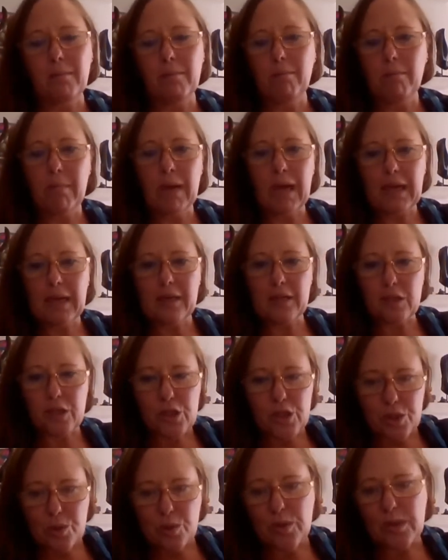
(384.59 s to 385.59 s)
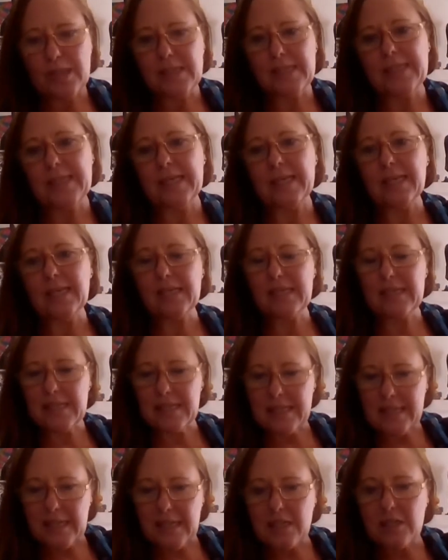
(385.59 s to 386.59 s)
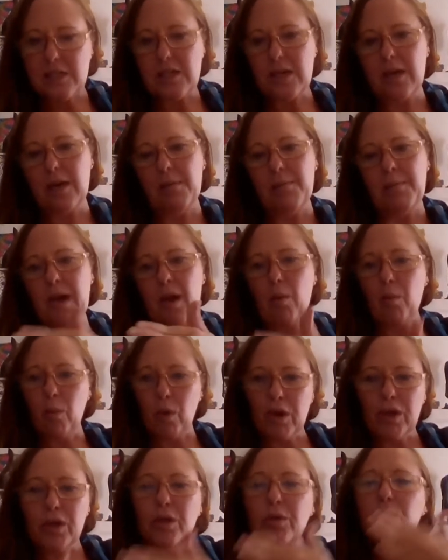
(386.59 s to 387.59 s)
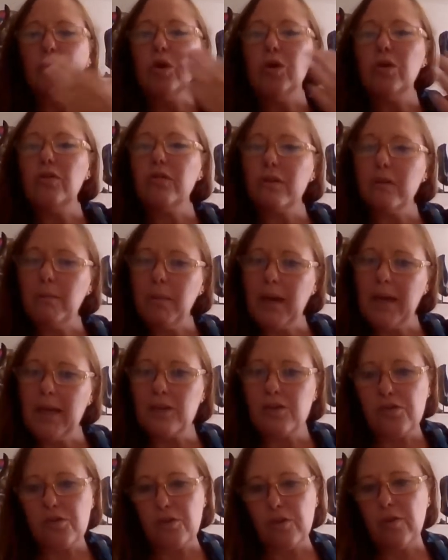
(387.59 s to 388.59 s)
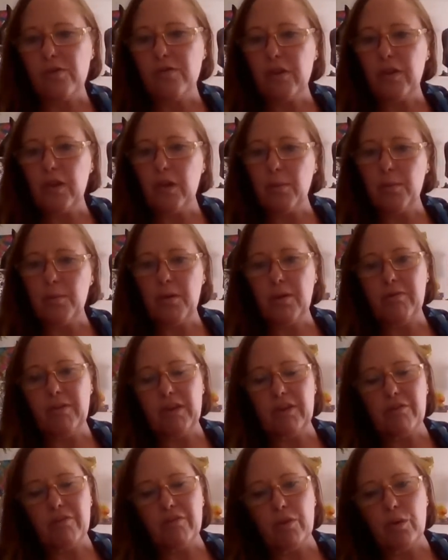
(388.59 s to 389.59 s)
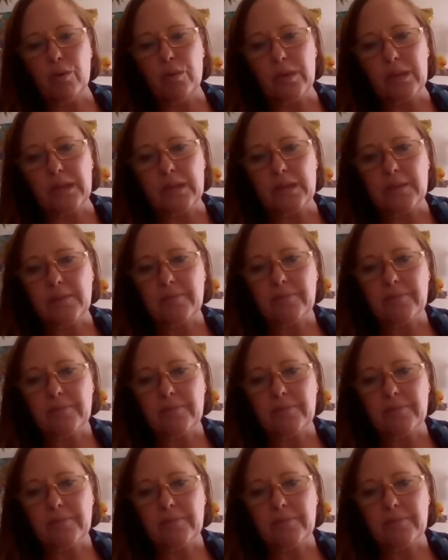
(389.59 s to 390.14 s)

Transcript: make a choice and a decision about what you want to make true for you moving forward.